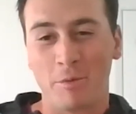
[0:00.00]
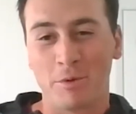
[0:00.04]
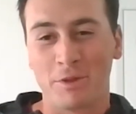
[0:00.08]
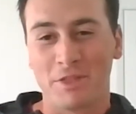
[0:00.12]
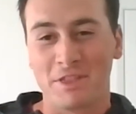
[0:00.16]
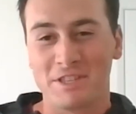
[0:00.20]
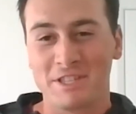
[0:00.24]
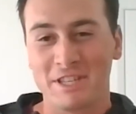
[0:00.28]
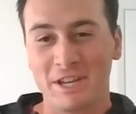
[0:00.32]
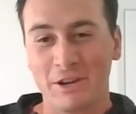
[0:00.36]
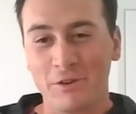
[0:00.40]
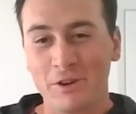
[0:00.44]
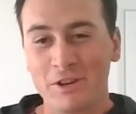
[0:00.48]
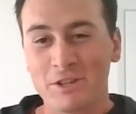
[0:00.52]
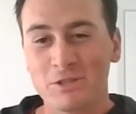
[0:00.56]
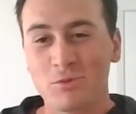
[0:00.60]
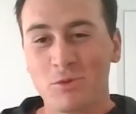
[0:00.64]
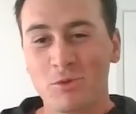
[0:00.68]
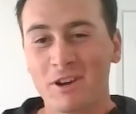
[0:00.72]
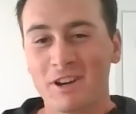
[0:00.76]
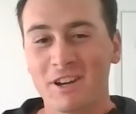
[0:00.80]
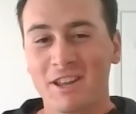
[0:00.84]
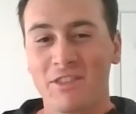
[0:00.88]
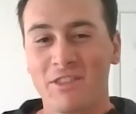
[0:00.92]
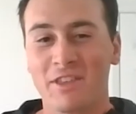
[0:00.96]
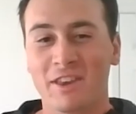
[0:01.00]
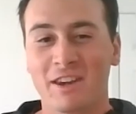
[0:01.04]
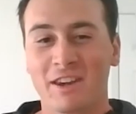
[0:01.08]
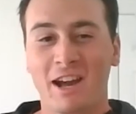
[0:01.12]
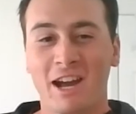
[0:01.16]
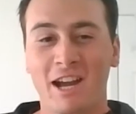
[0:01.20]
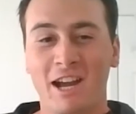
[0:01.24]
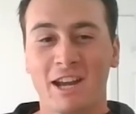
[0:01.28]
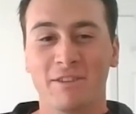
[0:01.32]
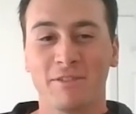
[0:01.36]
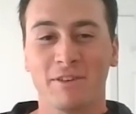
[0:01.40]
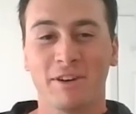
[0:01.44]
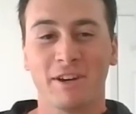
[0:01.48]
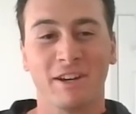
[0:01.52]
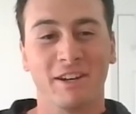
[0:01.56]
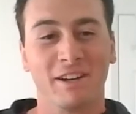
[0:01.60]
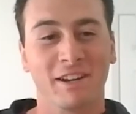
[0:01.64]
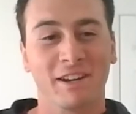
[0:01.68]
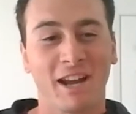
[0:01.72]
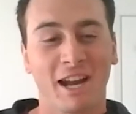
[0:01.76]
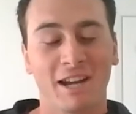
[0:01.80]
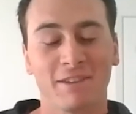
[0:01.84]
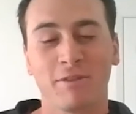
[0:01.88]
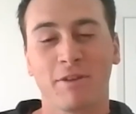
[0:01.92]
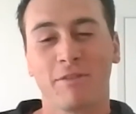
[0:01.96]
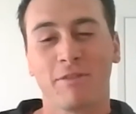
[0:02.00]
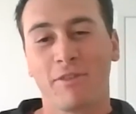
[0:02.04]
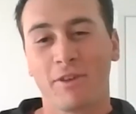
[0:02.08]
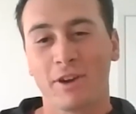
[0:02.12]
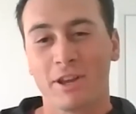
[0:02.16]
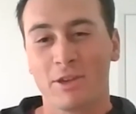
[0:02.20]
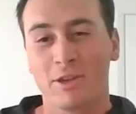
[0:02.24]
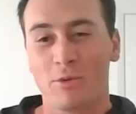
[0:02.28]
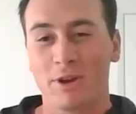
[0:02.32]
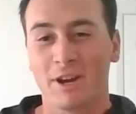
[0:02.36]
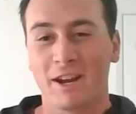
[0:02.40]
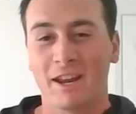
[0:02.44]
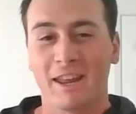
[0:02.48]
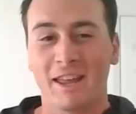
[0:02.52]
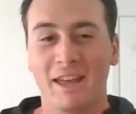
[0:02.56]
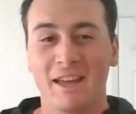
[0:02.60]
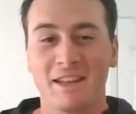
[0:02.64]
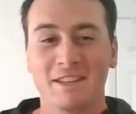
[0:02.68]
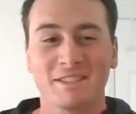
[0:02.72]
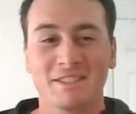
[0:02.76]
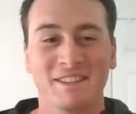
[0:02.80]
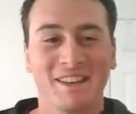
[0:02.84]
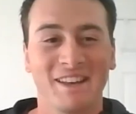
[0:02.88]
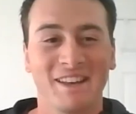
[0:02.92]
A serious one and then kind of a funny one, I guess.